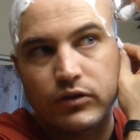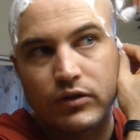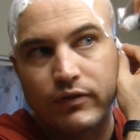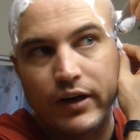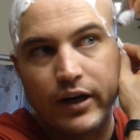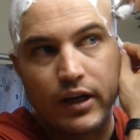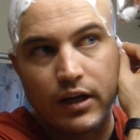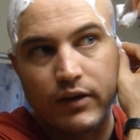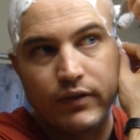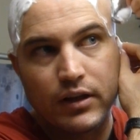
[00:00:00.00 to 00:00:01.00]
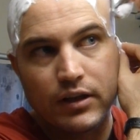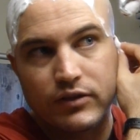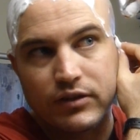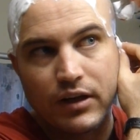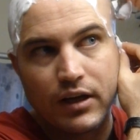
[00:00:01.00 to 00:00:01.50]
is the variant. Even
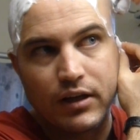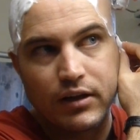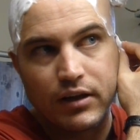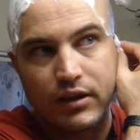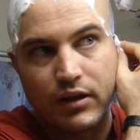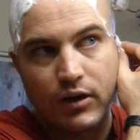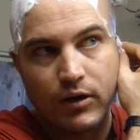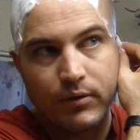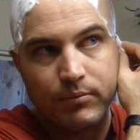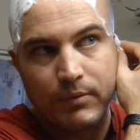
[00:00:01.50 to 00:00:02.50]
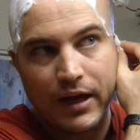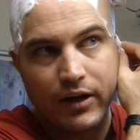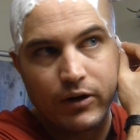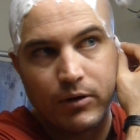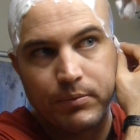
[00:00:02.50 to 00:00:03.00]
this, the
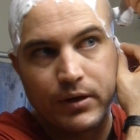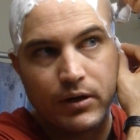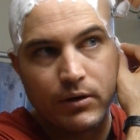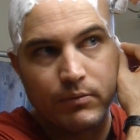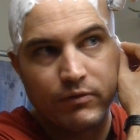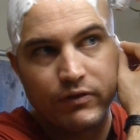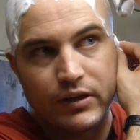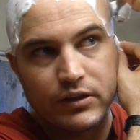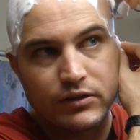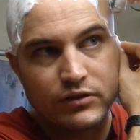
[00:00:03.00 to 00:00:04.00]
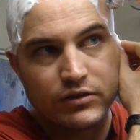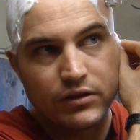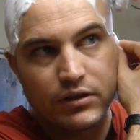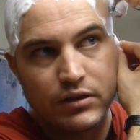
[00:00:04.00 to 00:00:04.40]
Maggard open comb feels